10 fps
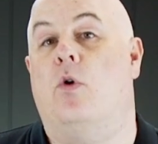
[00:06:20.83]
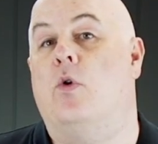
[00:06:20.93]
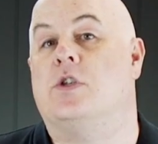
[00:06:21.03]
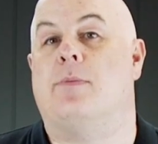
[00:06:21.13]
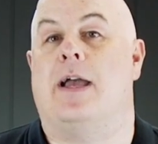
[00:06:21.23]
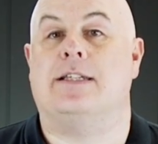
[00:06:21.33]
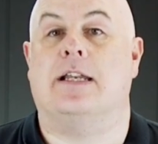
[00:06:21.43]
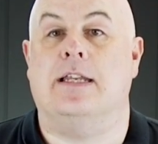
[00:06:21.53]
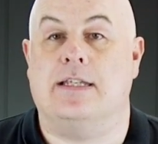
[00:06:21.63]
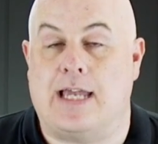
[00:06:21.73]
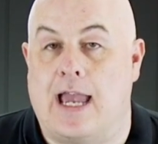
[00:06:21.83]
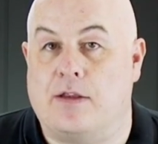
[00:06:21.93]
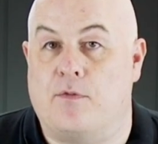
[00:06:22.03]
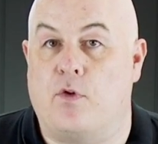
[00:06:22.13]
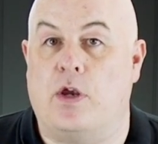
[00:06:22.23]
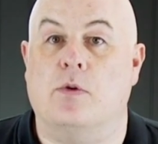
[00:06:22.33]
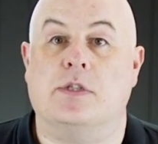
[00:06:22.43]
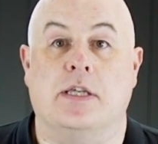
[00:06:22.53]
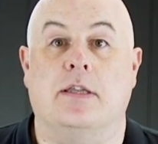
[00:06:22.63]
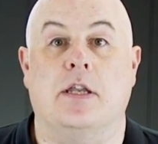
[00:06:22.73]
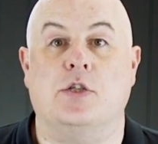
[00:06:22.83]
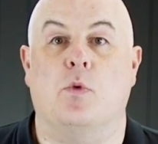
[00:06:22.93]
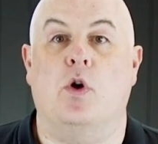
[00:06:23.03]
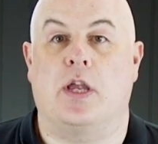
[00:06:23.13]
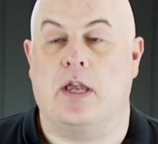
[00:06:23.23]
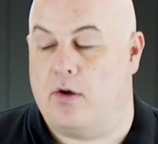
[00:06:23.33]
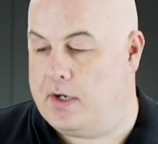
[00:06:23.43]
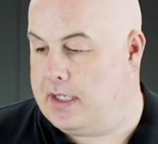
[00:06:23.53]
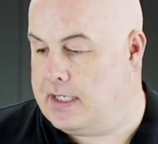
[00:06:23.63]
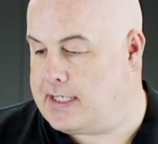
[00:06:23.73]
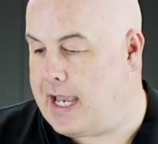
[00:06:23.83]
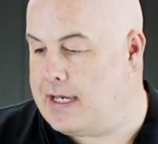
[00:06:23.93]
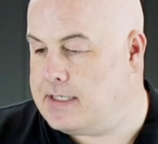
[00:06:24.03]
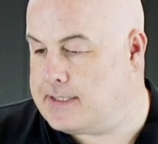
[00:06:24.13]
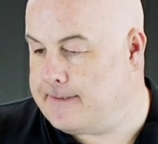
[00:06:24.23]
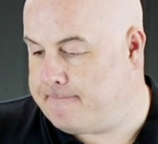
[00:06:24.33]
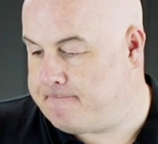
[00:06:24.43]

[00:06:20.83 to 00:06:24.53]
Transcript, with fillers: automatically detect the frequency that it's working on in this case.